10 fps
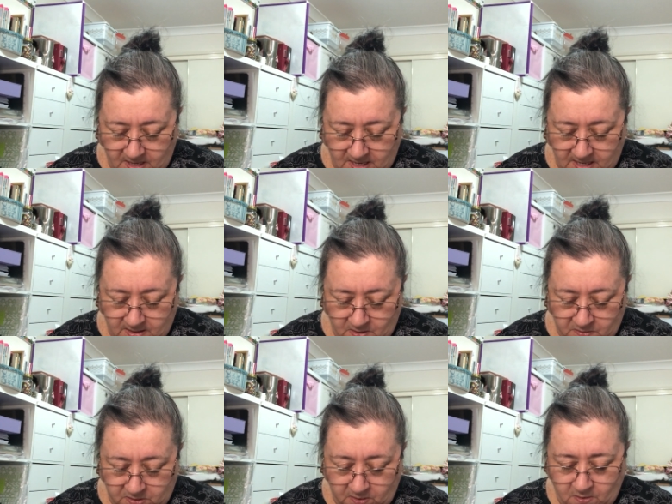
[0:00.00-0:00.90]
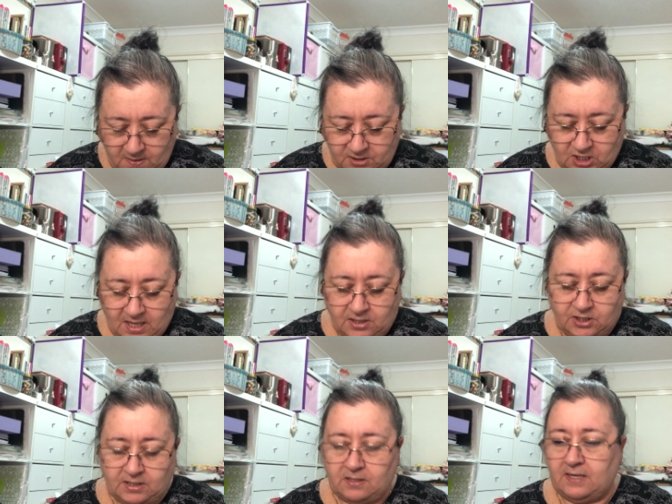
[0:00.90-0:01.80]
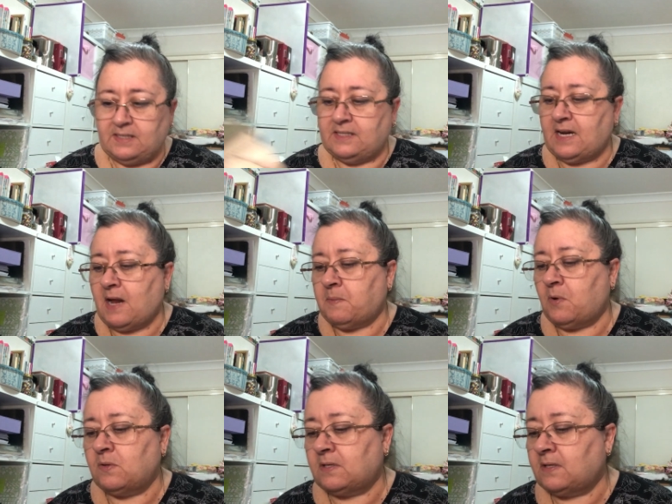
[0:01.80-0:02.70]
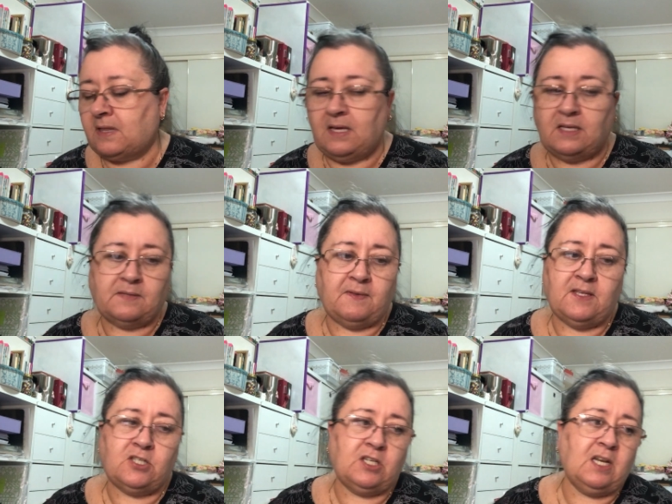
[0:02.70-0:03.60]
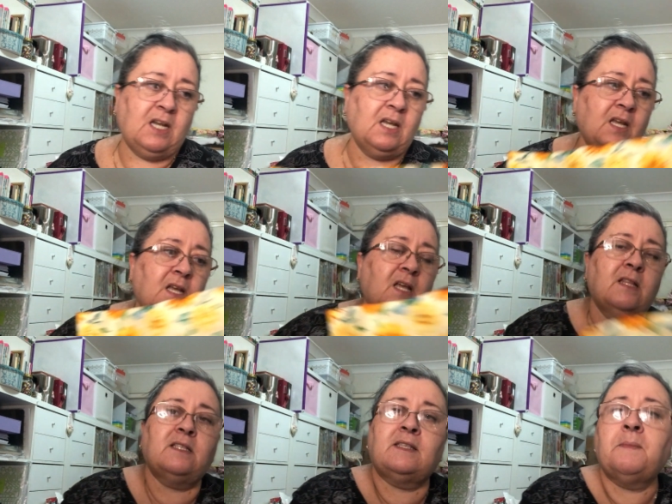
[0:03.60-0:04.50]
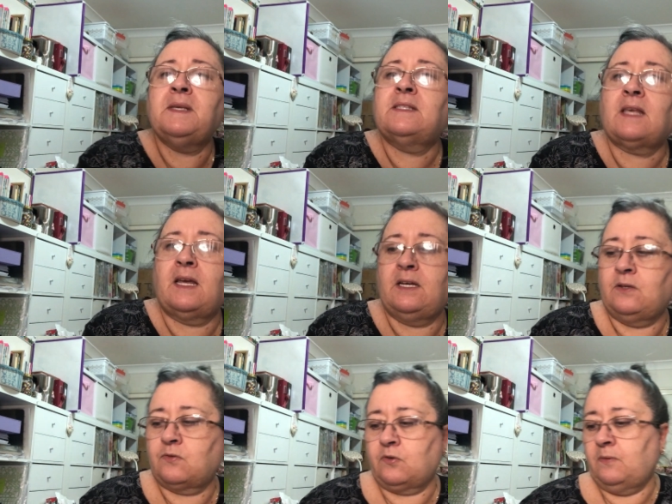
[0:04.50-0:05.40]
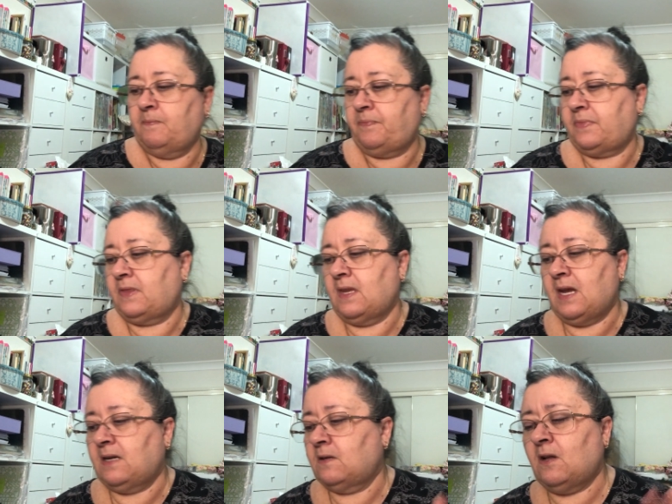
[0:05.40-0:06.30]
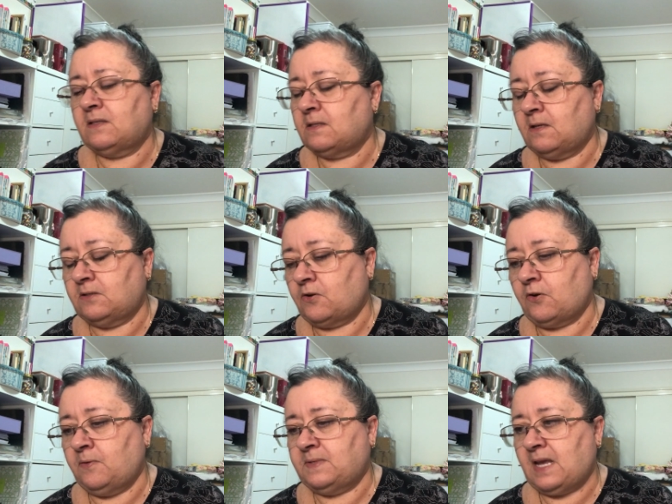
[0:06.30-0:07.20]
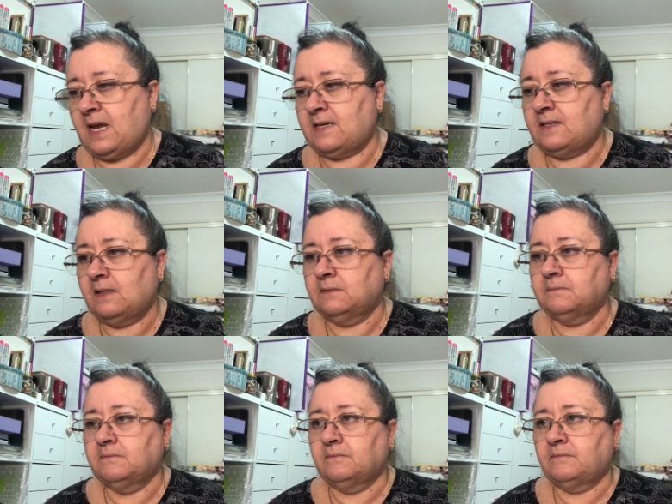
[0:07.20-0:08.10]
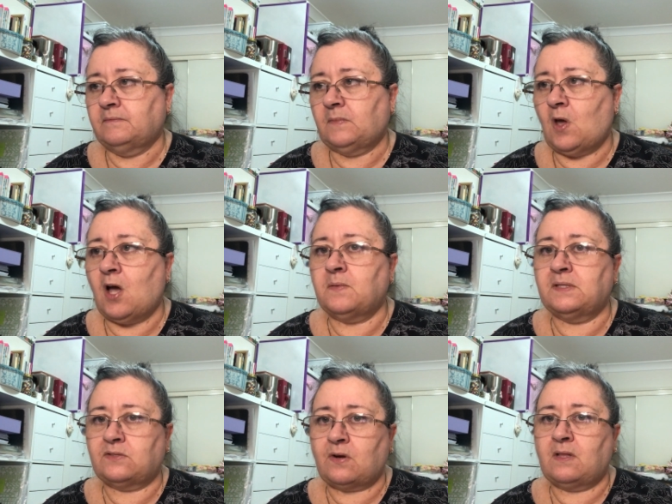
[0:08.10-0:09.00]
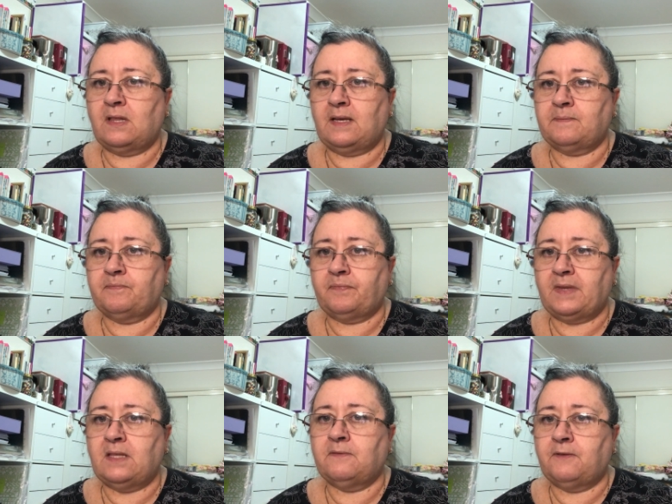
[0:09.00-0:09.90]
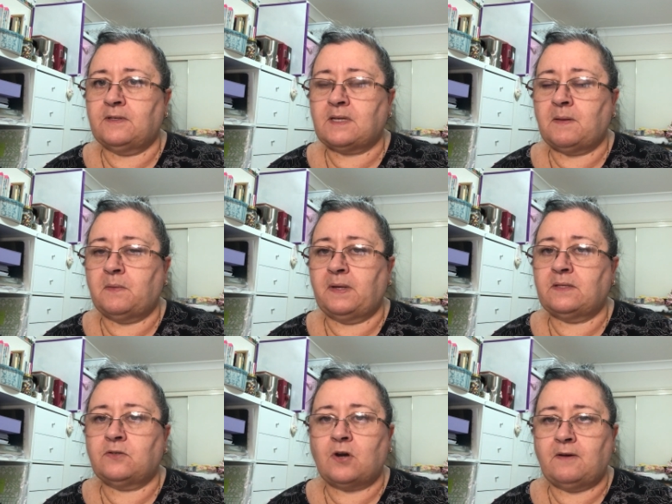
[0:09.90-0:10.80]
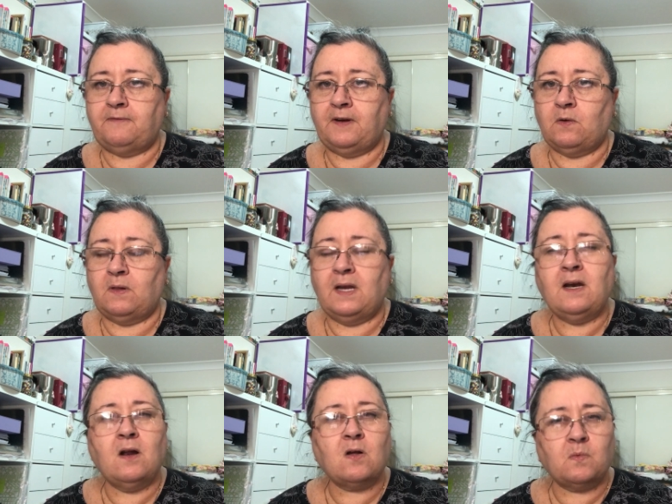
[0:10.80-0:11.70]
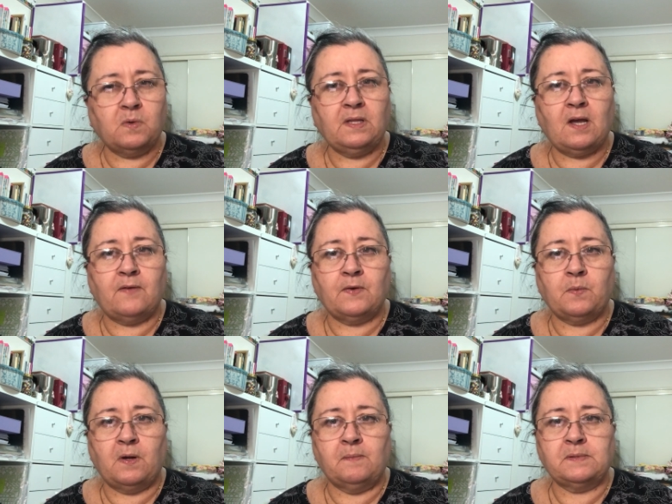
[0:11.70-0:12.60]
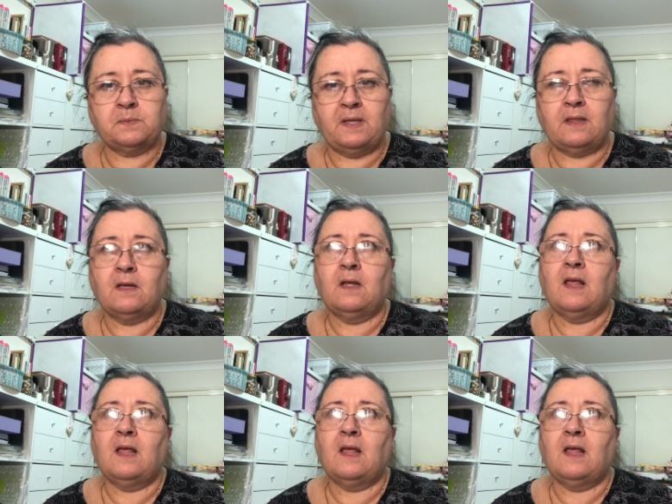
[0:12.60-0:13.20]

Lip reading: and I was doing all the challenges, and I'd set up all sorts of things for this year, the semi-sane group and lots of groups, and I was struggling in the first couple of weeks of trying to fit it all in, and I got really overwhelmed with,